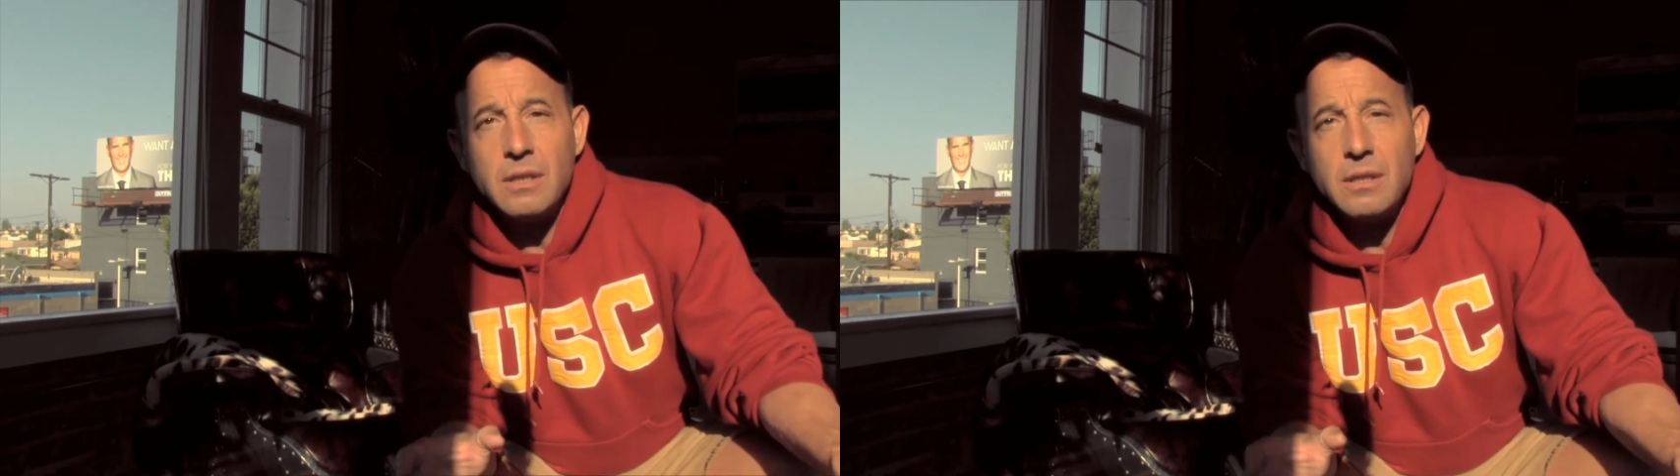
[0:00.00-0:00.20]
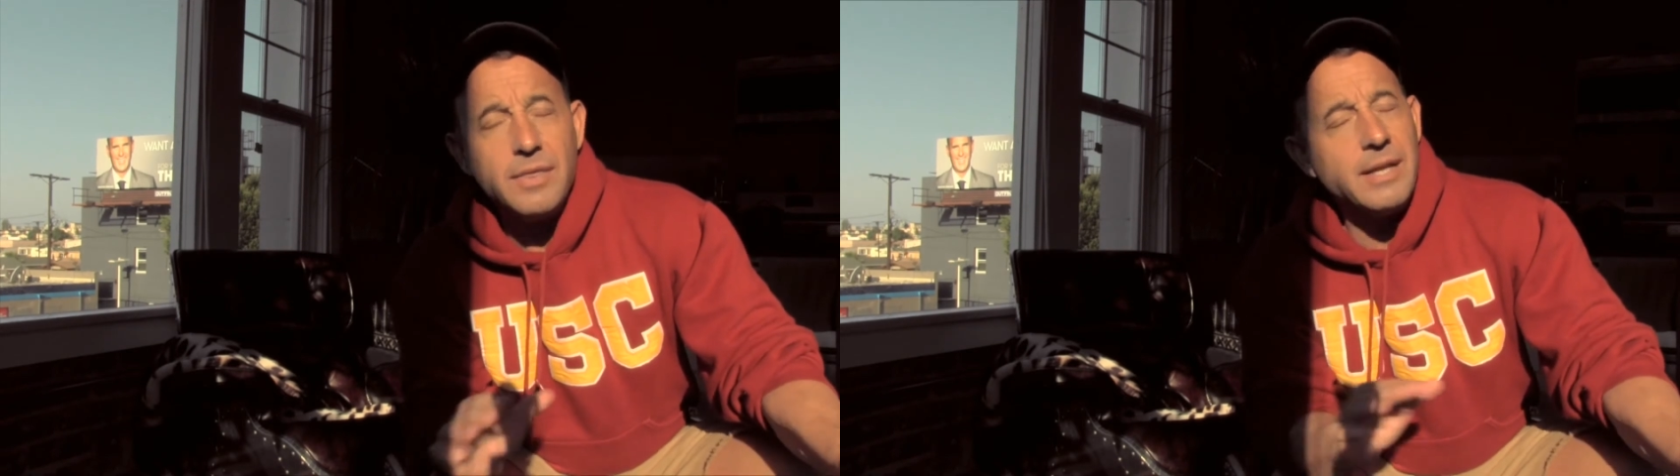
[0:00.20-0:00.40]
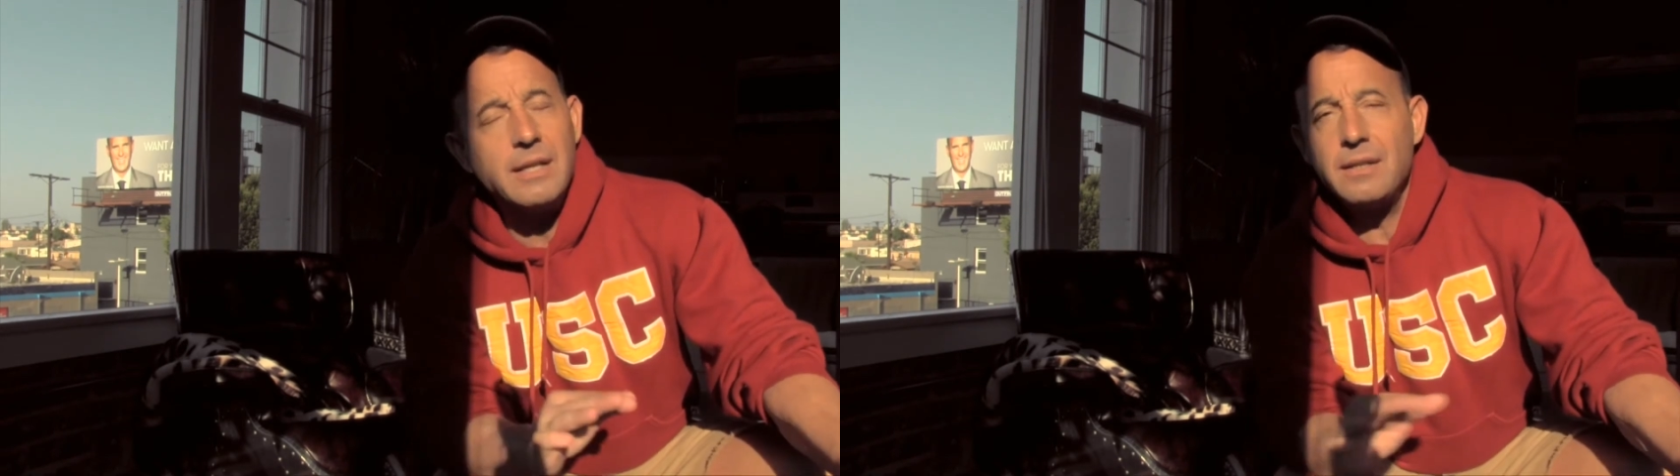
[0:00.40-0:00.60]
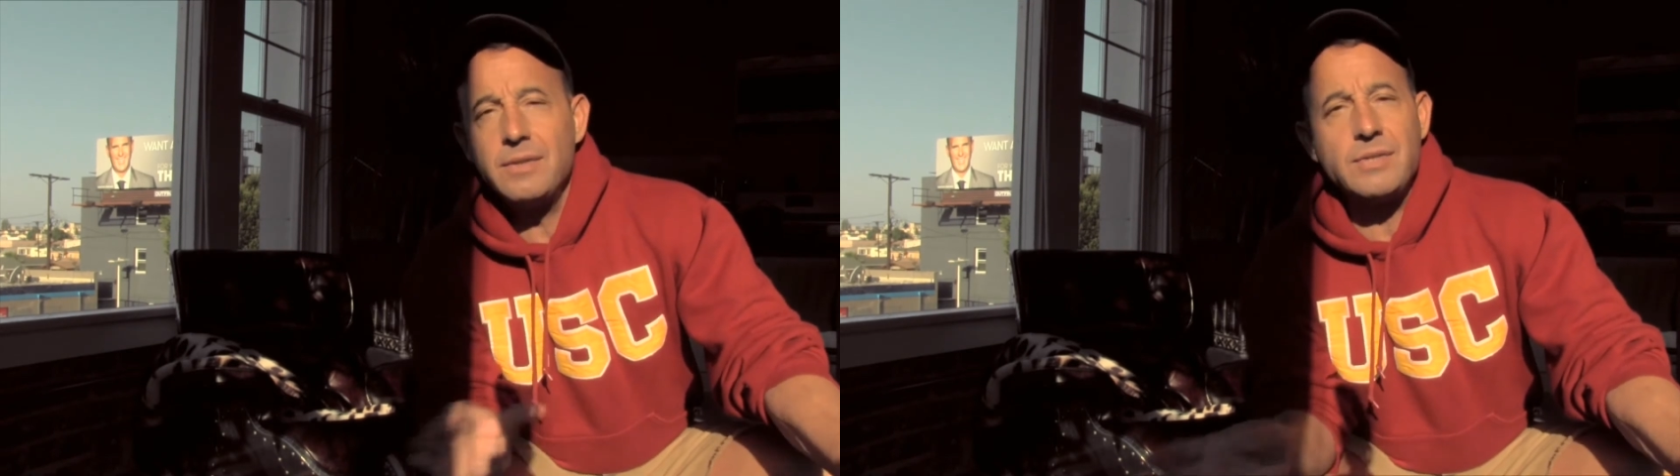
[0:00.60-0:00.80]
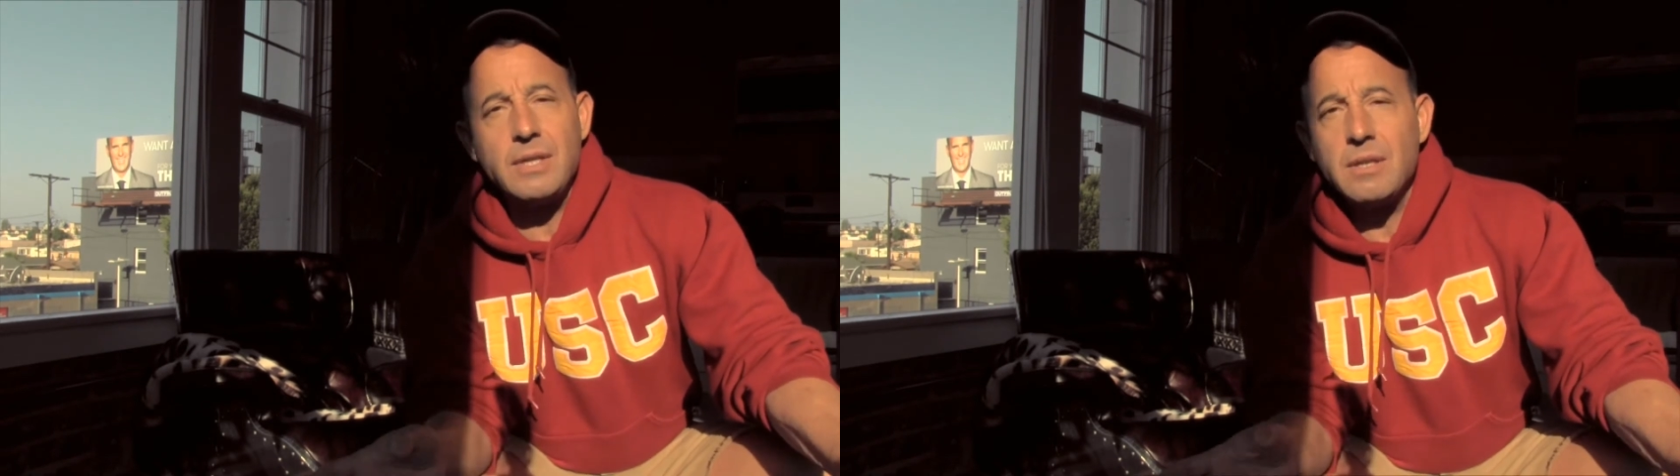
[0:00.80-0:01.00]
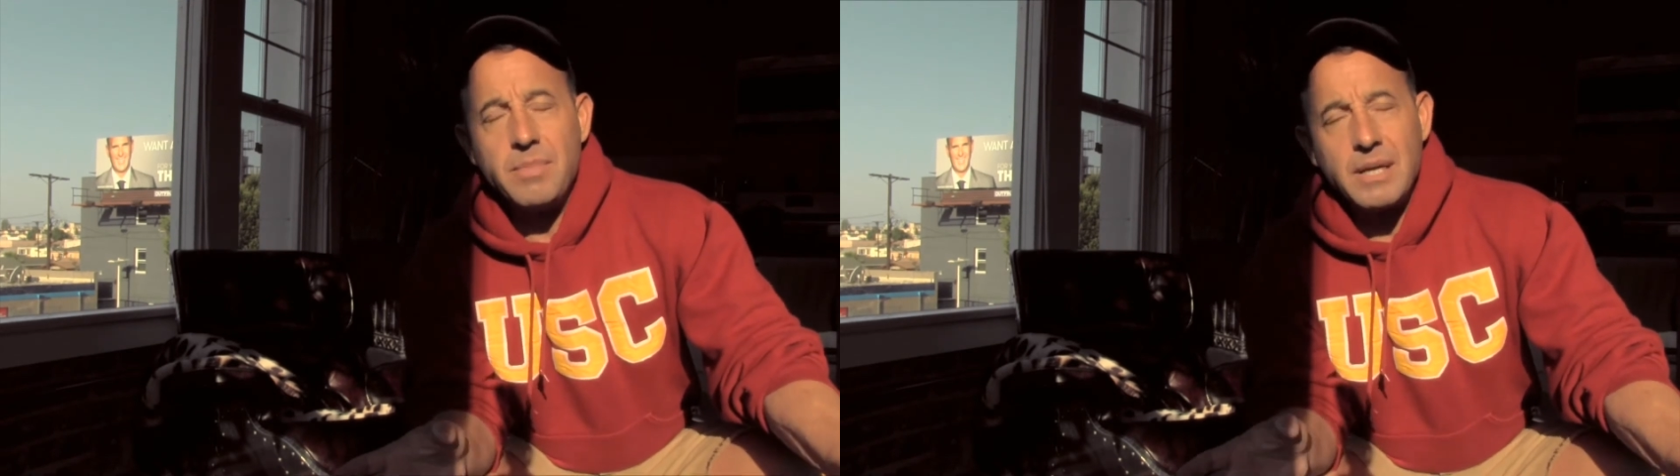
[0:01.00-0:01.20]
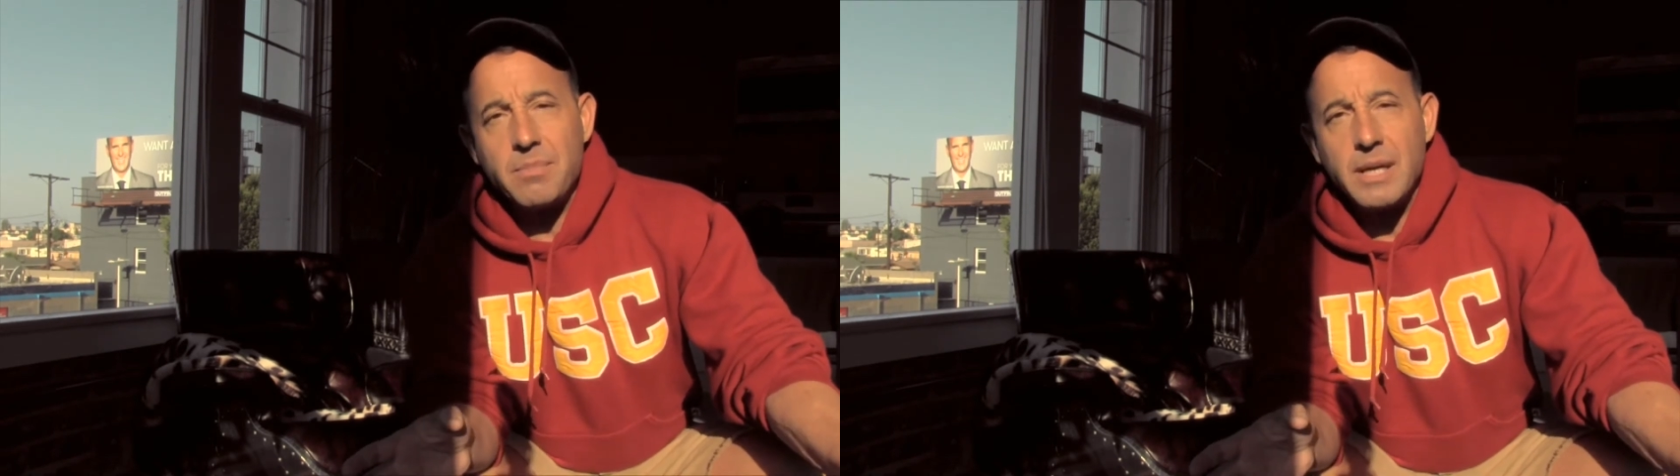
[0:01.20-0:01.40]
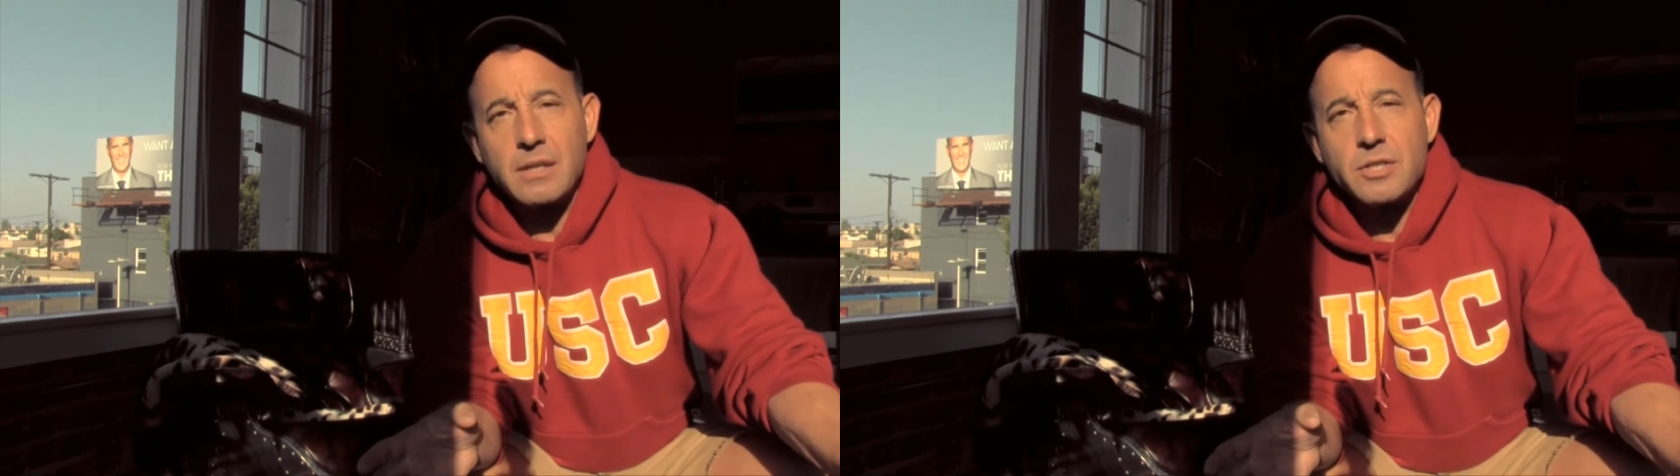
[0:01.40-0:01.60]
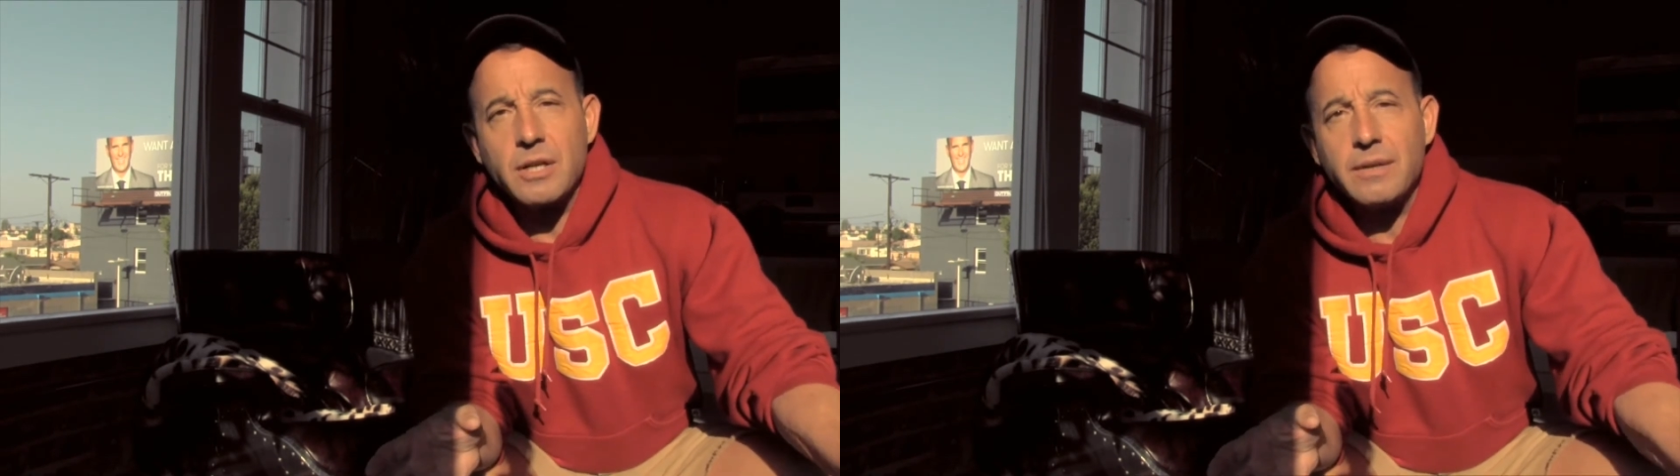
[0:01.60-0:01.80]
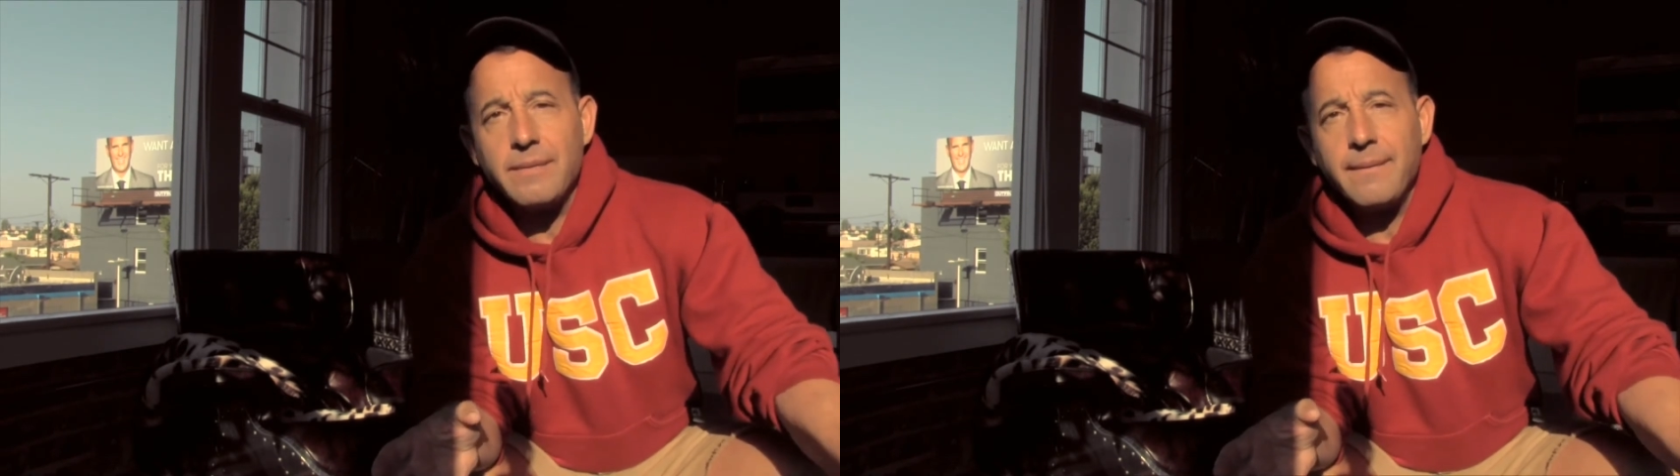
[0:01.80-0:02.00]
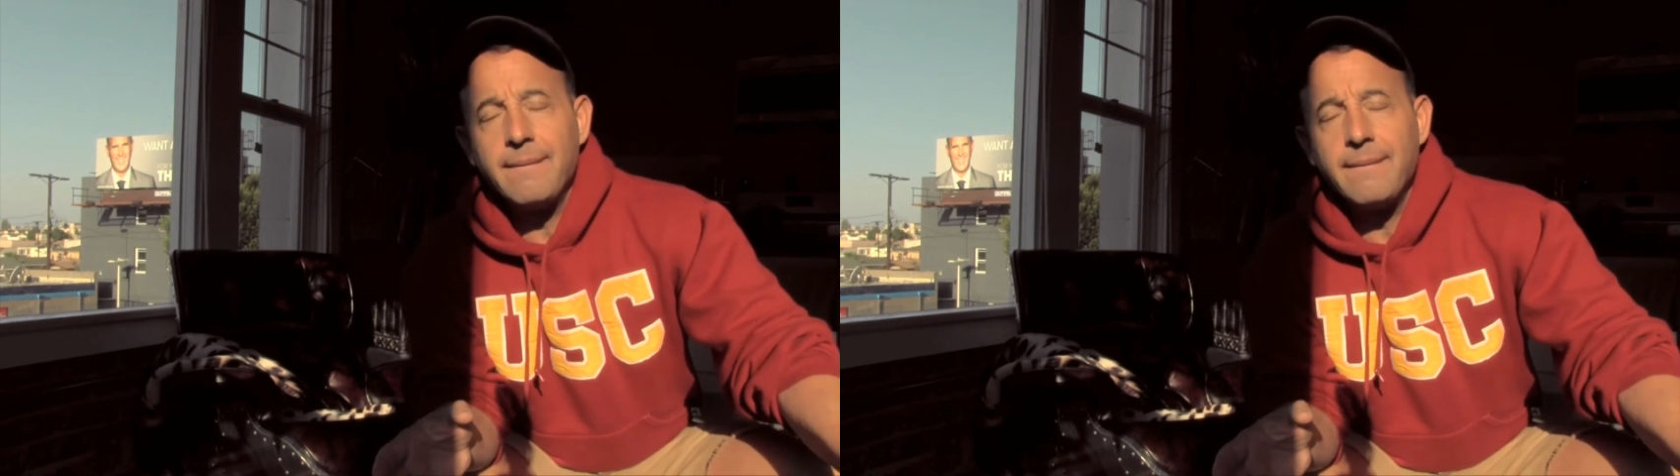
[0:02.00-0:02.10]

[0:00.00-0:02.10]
that they didn't see the big picture.